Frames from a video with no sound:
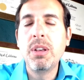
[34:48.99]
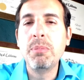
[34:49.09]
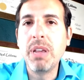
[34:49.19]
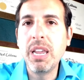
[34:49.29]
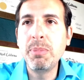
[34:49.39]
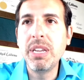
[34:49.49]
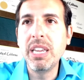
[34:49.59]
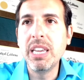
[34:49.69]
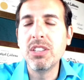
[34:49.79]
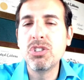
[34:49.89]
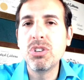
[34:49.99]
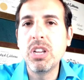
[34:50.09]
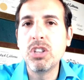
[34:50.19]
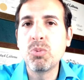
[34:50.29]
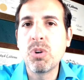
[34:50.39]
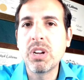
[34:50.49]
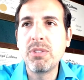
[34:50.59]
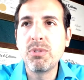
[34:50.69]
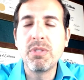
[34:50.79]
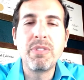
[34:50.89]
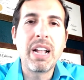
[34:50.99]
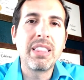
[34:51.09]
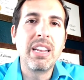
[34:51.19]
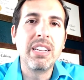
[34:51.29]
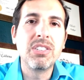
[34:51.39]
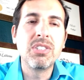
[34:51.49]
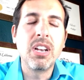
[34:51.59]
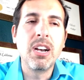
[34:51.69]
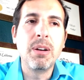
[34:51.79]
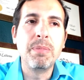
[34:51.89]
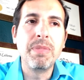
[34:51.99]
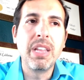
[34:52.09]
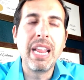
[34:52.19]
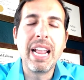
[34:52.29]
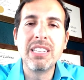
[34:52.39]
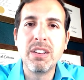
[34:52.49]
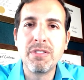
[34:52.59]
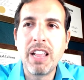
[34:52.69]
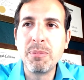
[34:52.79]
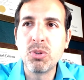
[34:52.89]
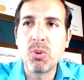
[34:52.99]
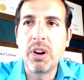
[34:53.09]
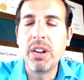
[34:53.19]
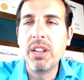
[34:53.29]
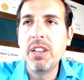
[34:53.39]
Maybe it's it's working through the fact that it's um, an anti-inflammatory.